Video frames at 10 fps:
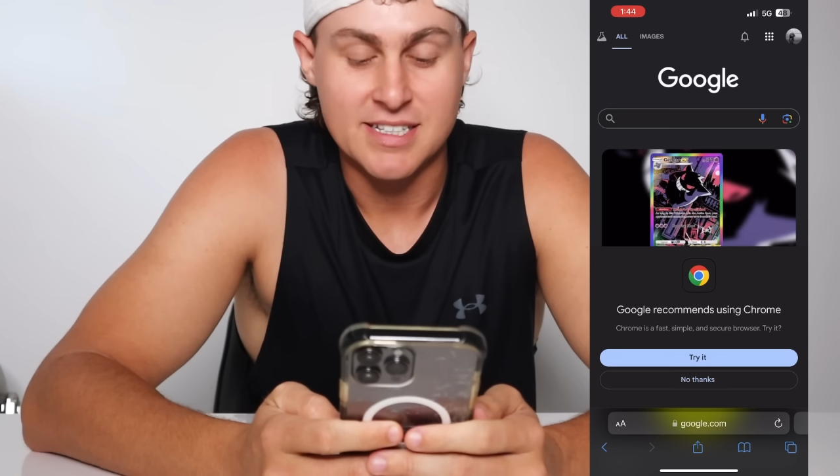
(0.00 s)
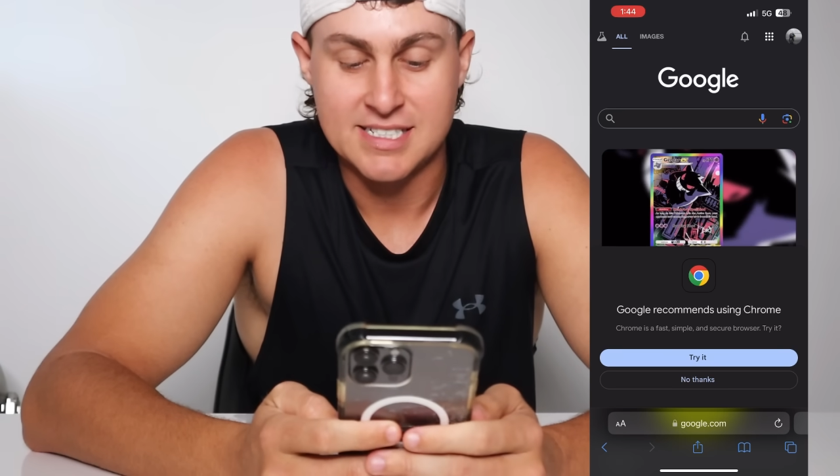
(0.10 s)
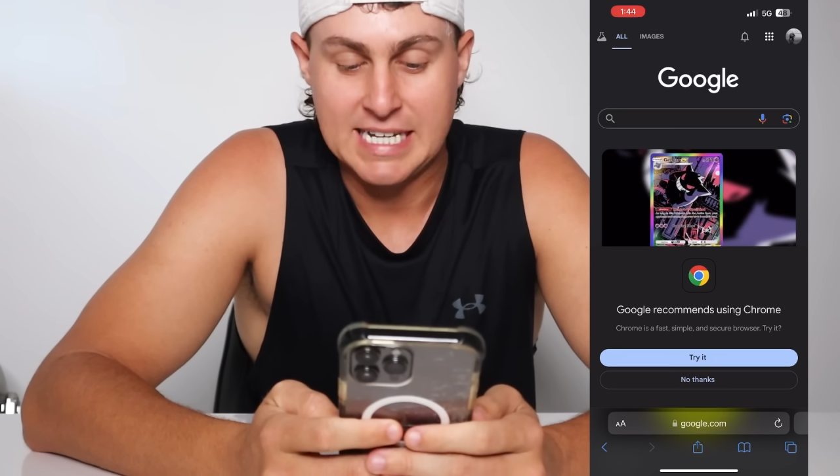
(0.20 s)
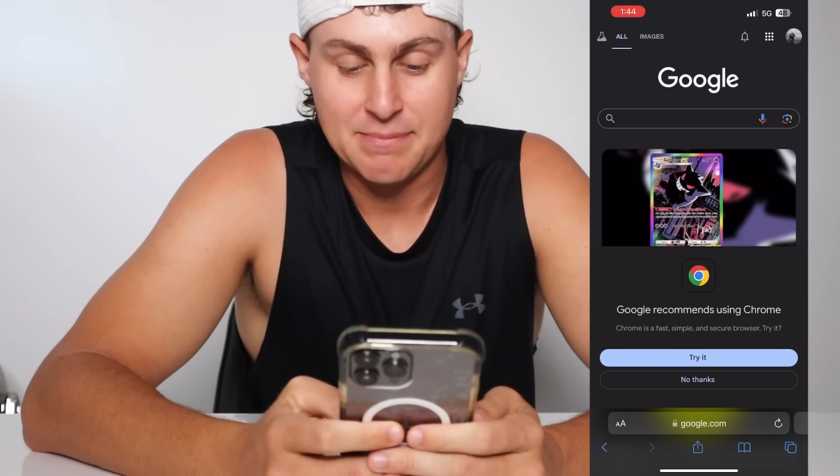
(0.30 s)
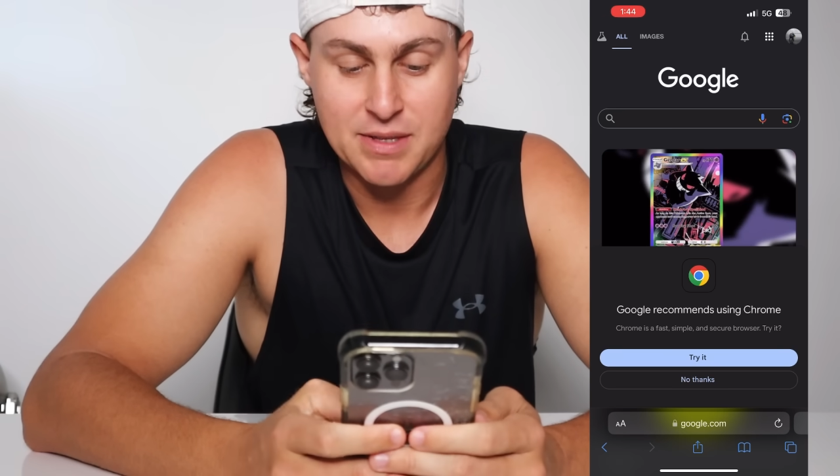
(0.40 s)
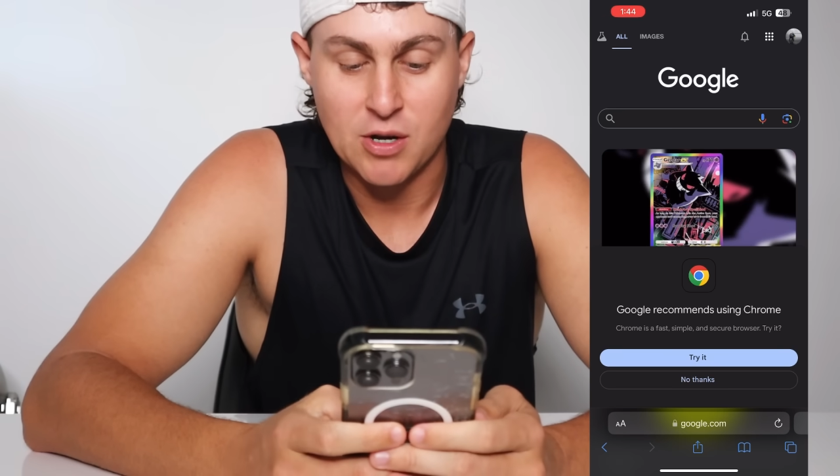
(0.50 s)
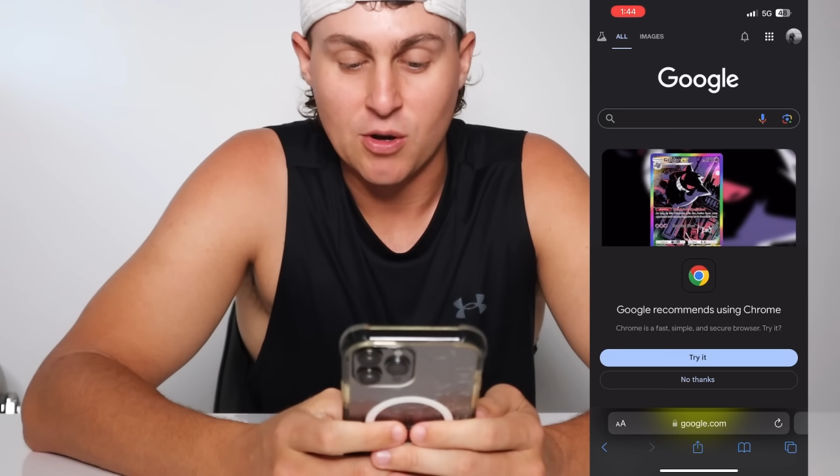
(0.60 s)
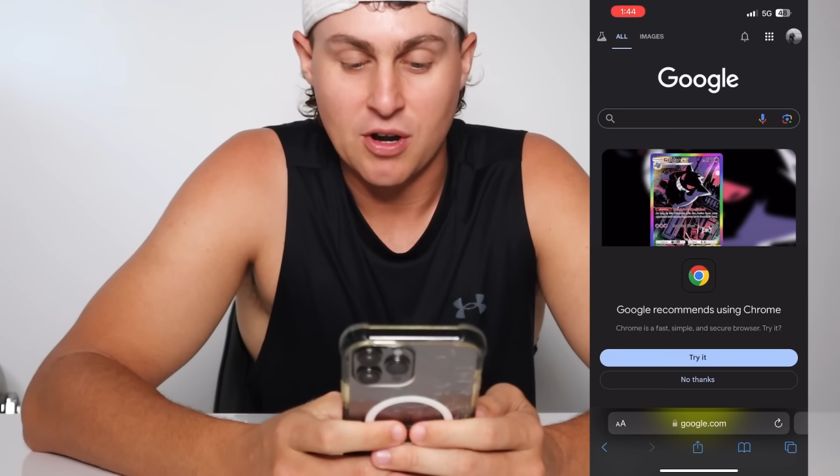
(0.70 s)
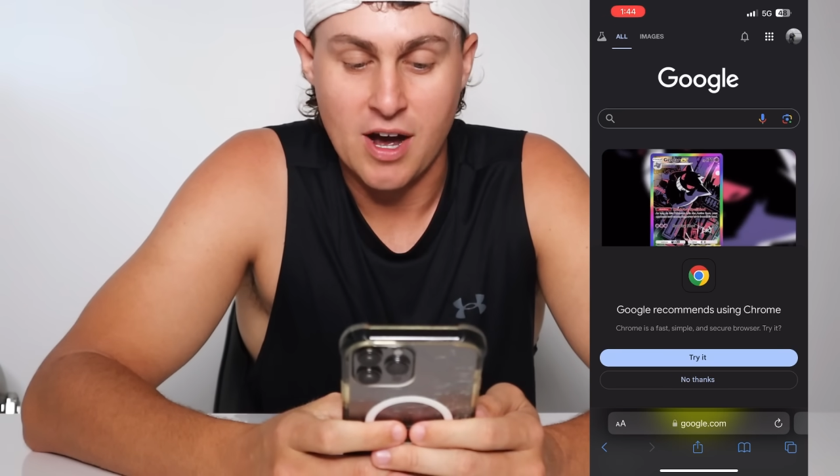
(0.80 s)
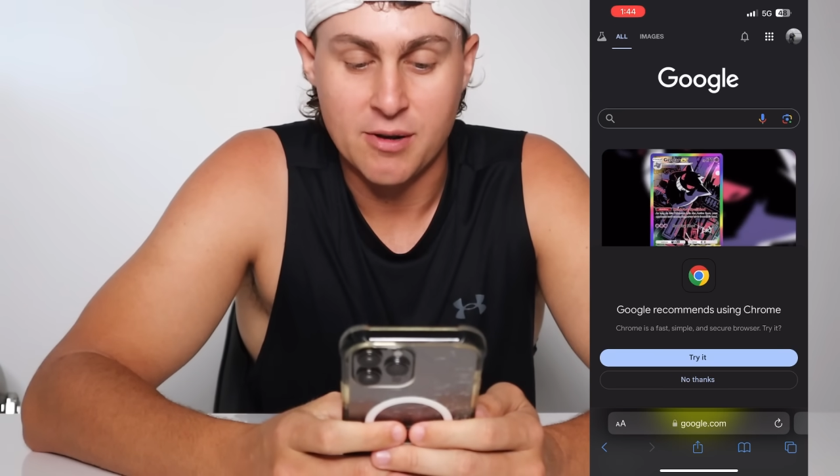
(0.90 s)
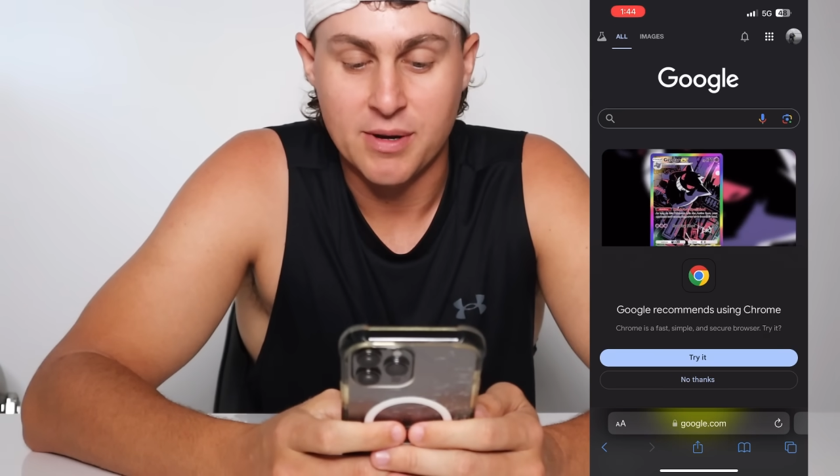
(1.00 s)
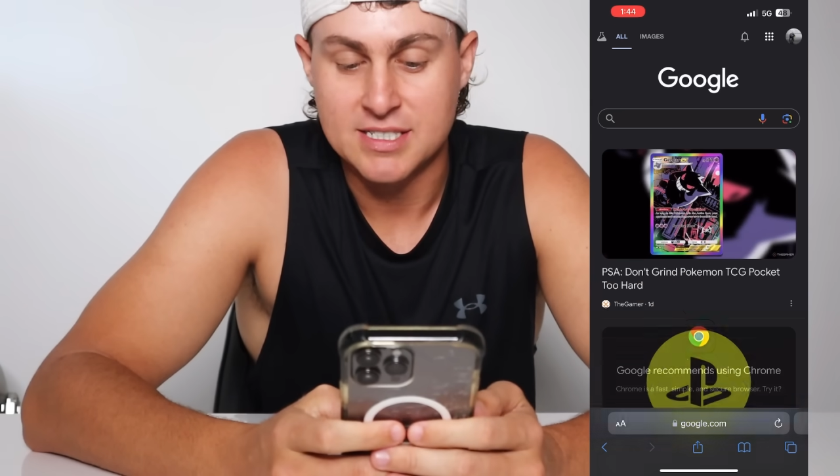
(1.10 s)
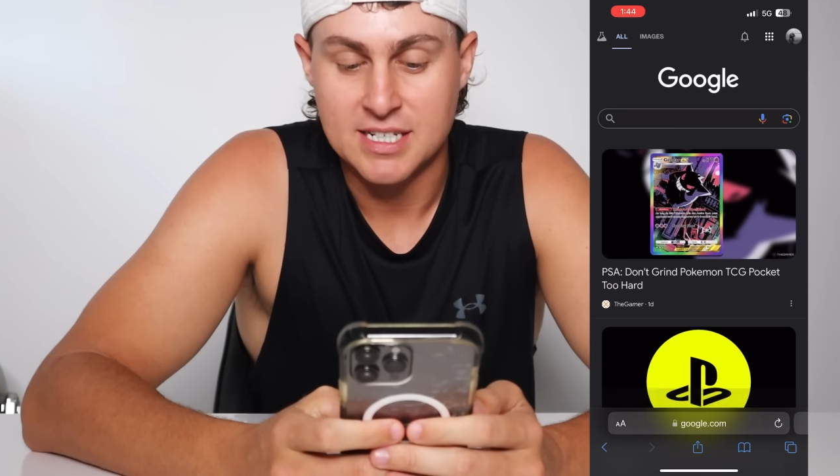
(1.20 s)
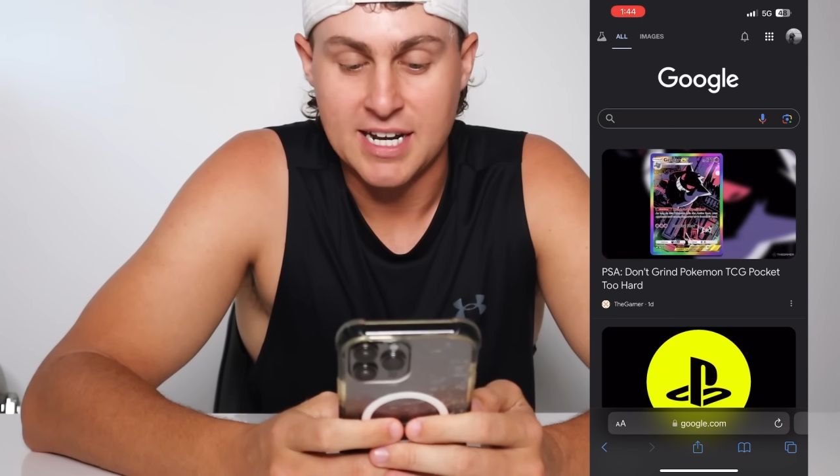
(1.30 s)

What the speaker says: the same thing on iOS and